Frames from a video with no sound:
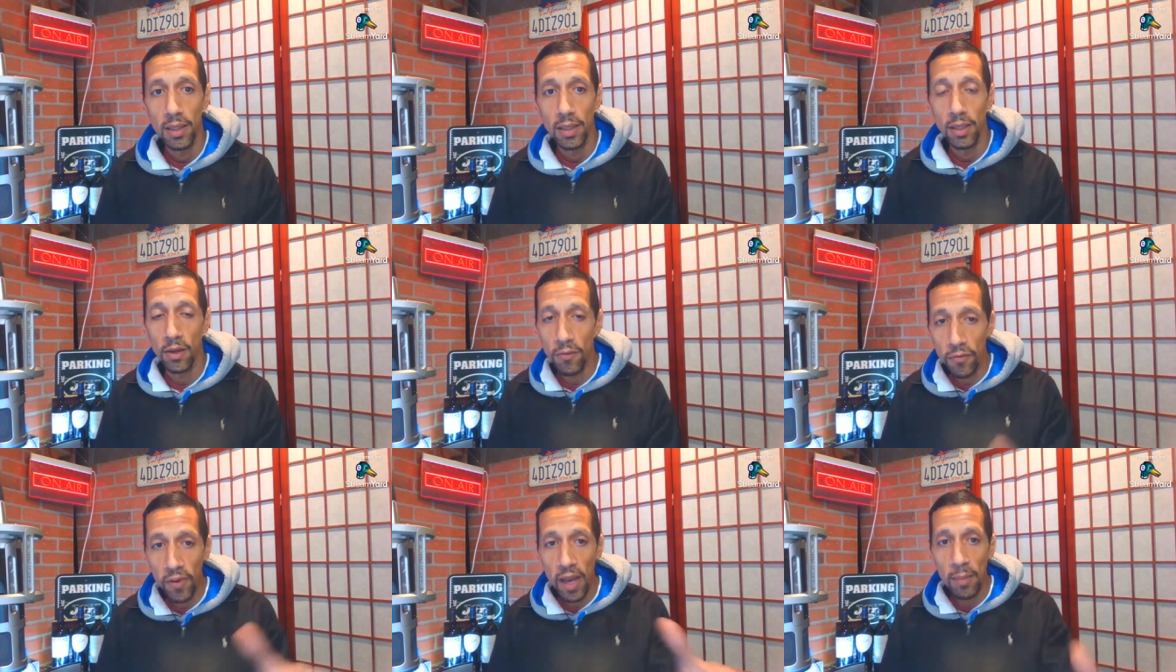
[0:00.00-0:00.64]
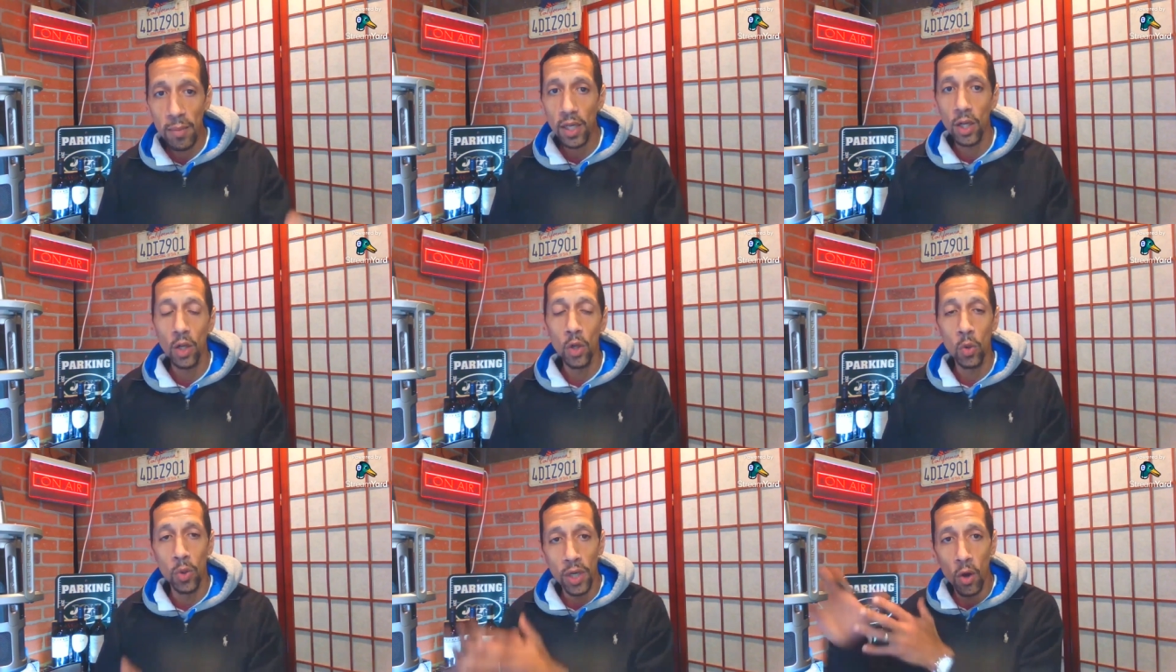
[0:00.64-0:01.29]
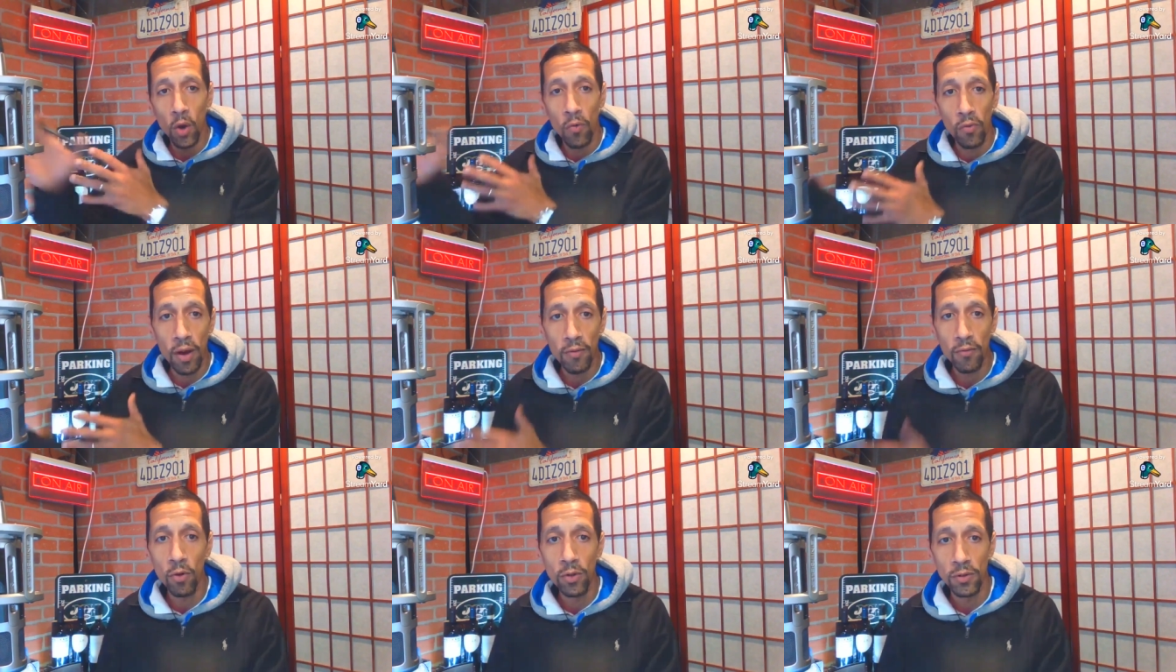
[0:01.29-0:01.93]
Your family colluded over at
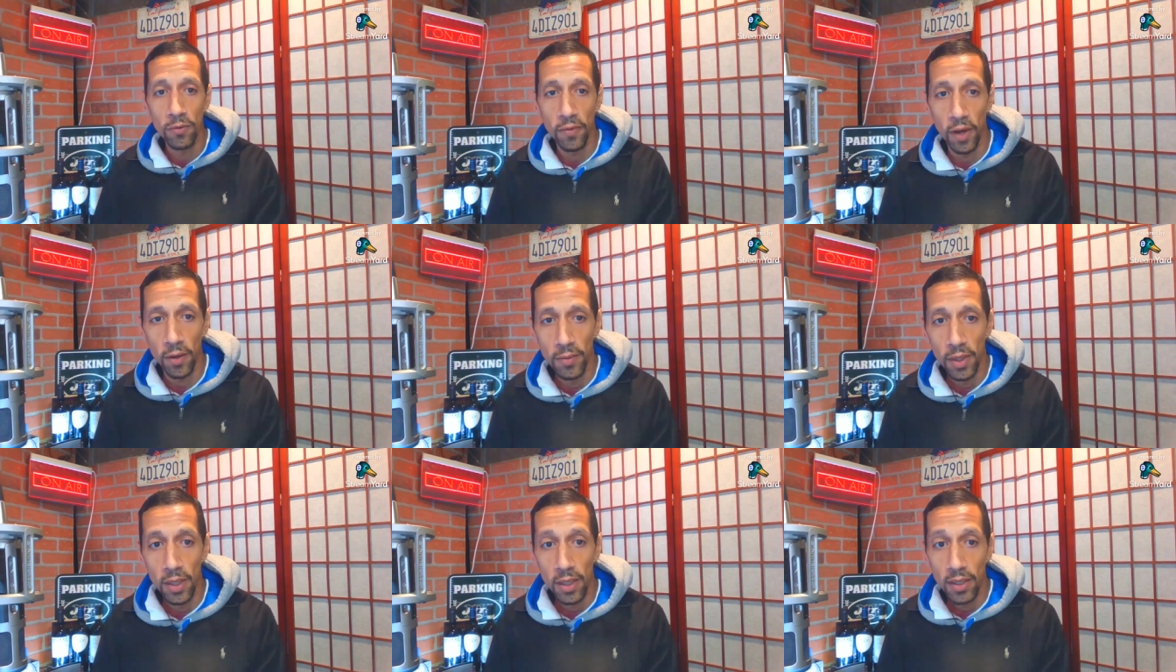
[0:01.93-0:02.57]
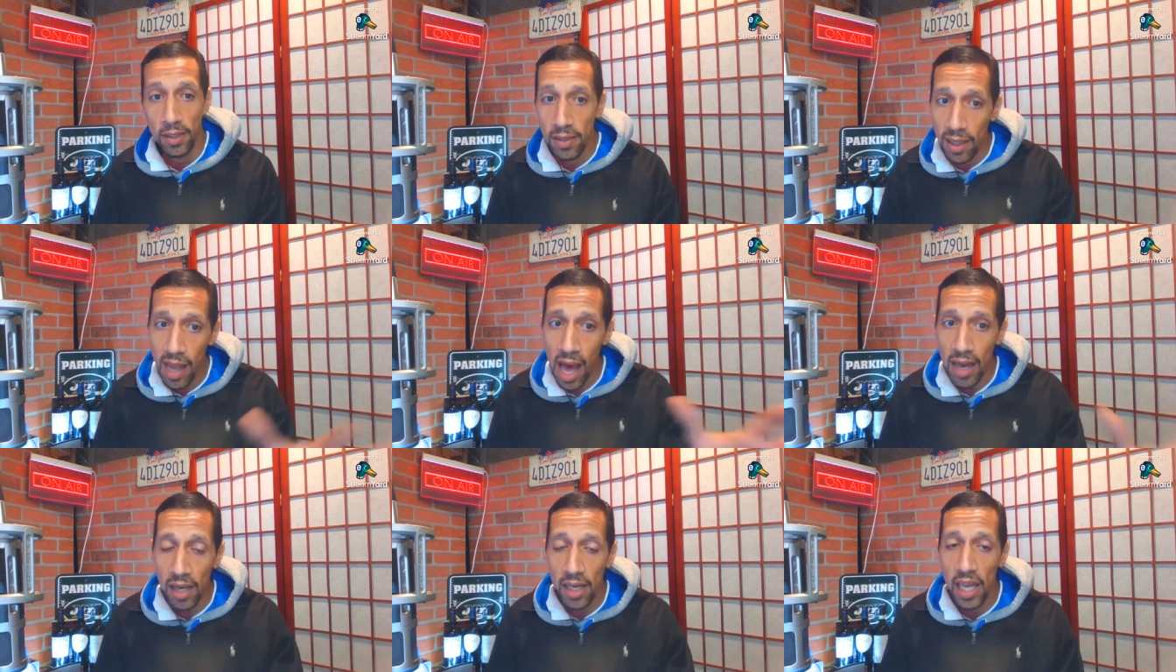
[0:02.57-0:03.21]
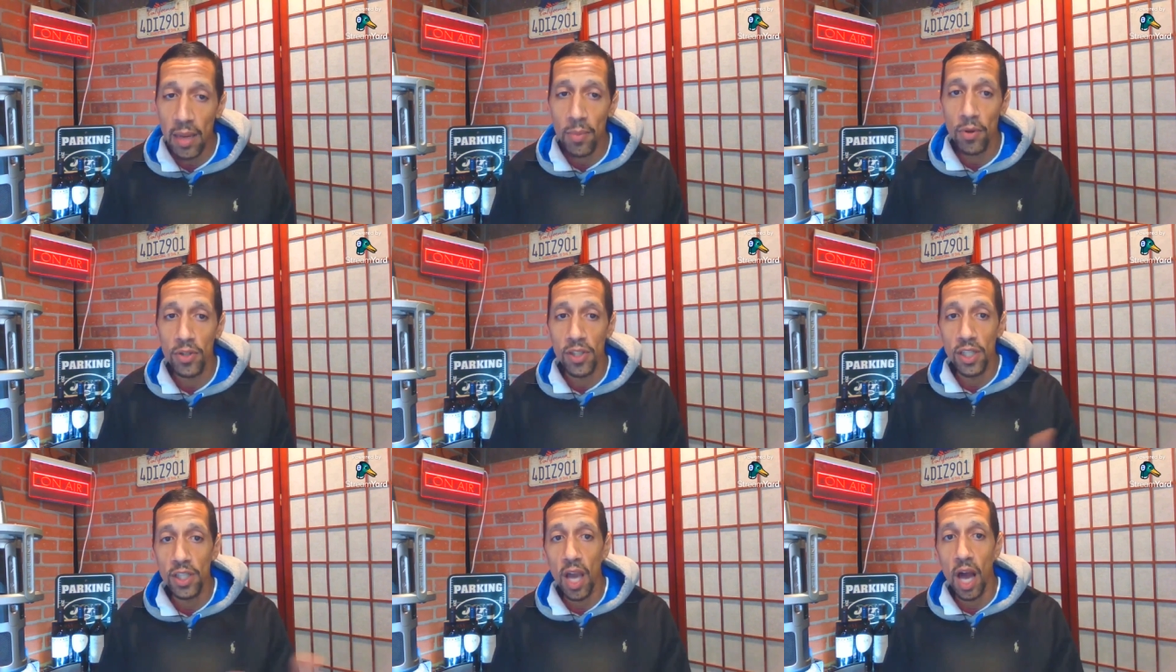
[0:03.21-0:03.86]
Roosevelt. There's a lot of neighbors in
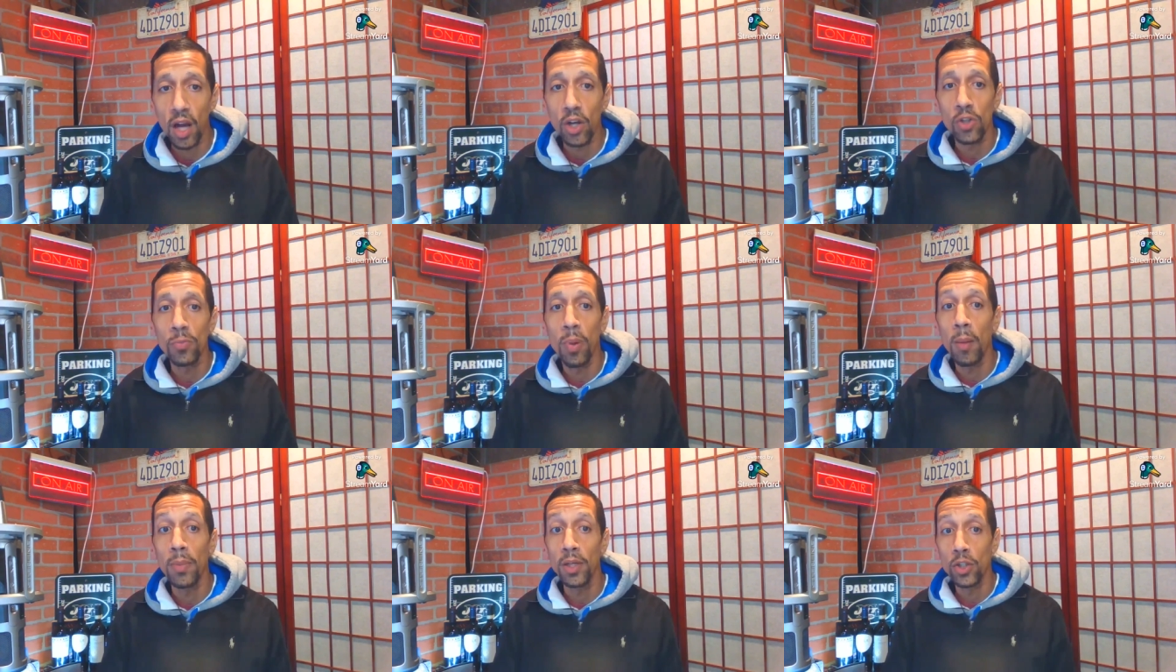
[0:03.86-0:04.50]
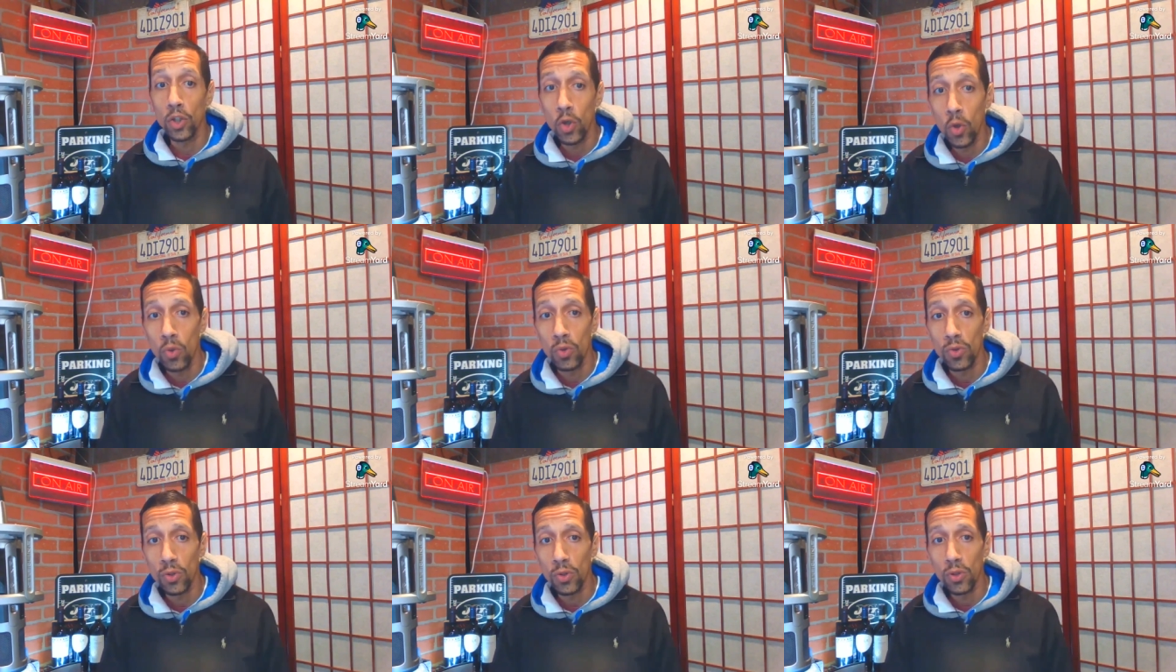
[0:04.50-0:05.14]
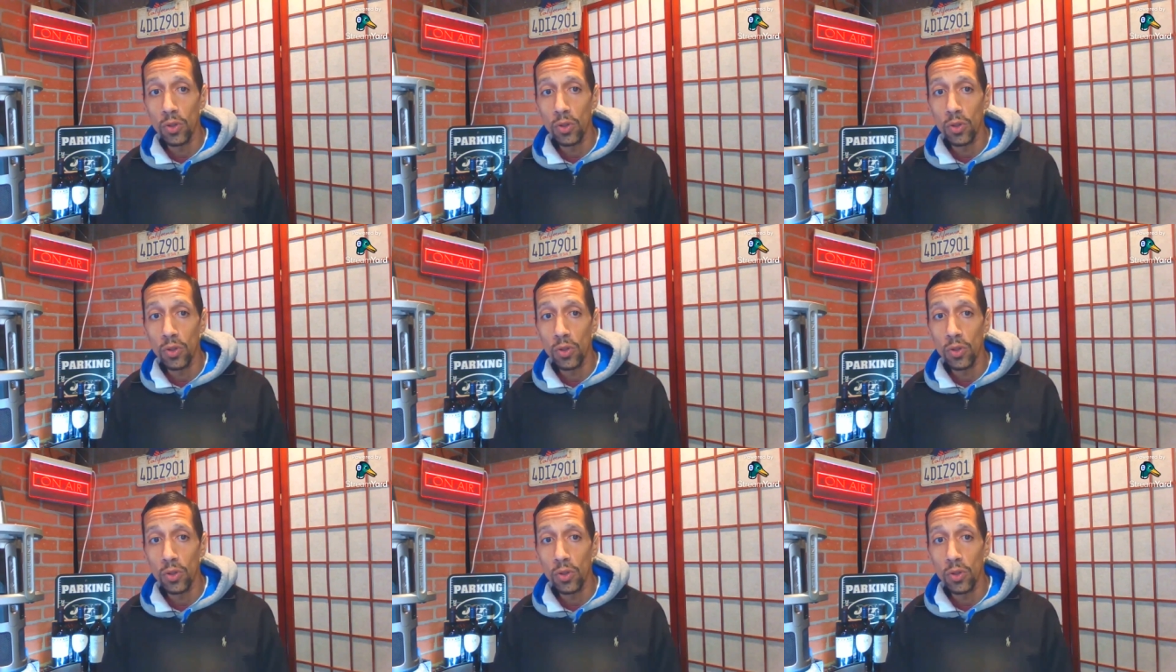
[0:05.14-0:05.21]
the Yonkers public schools.